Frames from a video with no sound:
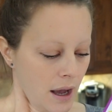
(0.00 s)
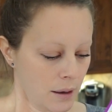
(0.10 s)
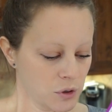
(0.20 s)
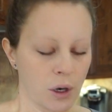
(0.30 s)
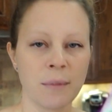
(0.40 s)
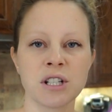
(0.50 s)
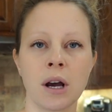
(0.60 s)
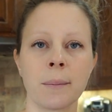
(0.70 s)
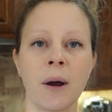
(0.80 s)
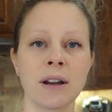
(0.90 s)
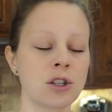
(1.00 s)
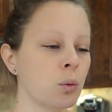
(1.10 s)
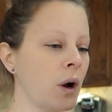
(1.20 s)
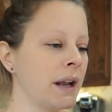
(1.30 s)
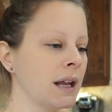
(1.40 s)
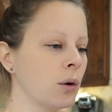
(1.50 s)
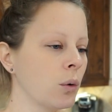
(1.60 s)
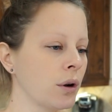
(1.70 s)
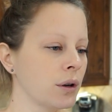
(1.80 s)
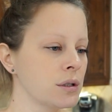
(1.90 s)
So I'm going to talk about each one in
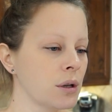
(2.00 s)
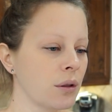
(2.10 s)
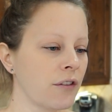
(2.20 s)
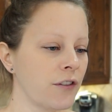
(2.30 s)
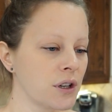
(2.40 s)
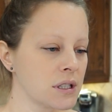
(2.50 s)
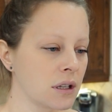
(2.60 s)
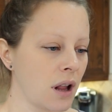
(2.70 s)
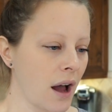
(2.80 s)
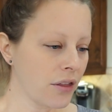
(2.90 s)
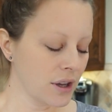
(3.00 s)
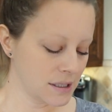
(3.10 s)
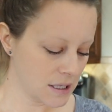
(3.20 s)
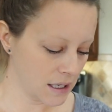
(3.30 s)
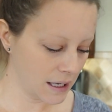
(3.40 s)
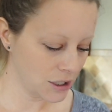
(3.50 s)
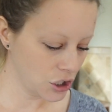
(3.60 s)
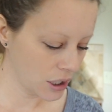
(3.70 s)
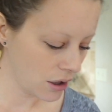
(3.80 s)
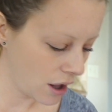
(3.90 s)
order. So the first cloth is the
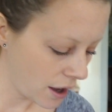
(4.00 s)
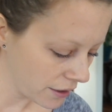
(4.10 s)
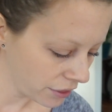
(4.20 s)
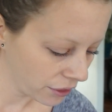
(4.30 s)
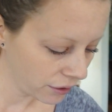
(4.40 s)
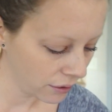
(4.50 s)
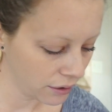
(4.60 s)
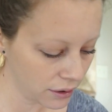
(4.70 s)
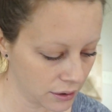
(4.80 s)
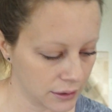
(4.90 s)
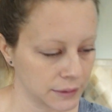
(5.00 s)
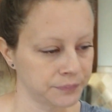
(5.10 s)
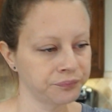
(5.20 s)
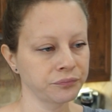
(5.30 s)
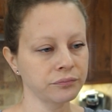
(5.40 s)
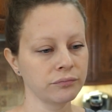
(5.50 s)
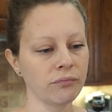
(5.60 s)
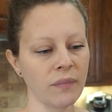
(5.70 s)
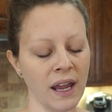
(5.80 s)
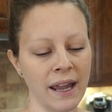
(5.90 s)
kitchen cloth,
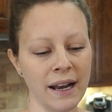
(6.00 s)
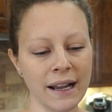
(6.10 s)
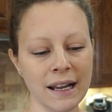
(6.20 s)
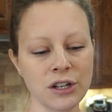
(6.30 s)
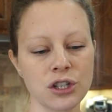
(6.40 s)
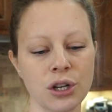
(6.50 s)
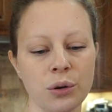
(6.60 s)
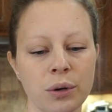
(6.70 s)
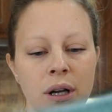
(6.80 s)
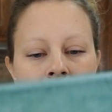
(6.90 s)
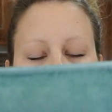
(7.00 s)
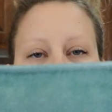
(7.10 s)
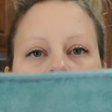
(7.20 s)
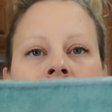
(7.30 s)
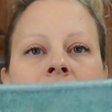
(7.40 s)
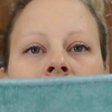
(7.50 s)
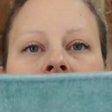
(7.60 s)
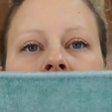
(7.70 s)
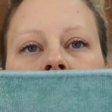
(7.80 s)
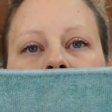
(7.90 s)
and I kind of showed
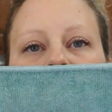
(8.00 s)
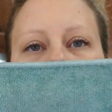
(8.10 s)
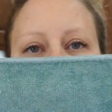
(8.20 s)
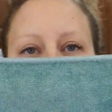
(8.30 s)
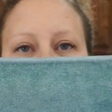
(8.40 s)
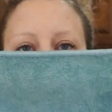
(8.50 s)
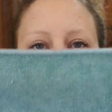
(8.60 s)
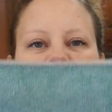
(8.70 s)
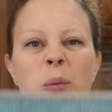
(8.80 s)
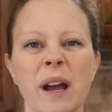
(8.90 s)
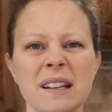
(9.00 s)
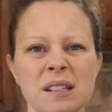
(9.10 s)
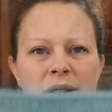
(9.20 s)
this up close, and they're wet.